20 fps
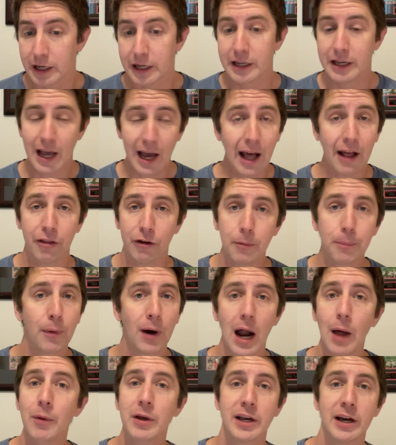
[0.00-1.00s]
Yeah, they're
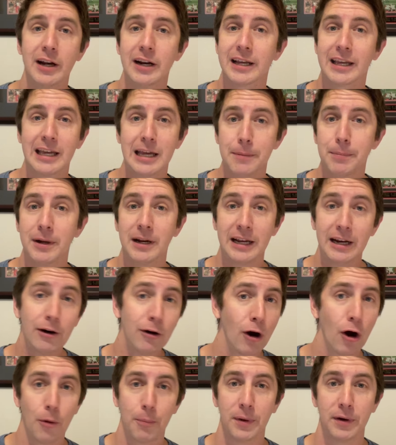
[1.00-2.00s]
probably going to keep an ear
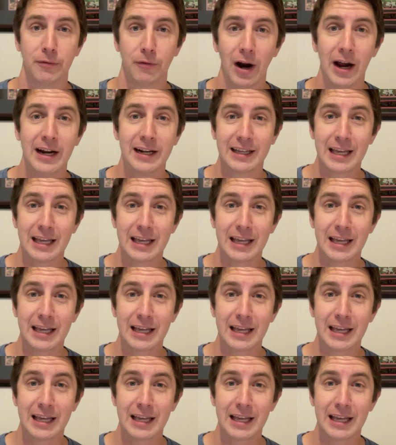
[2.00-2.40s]
open, right?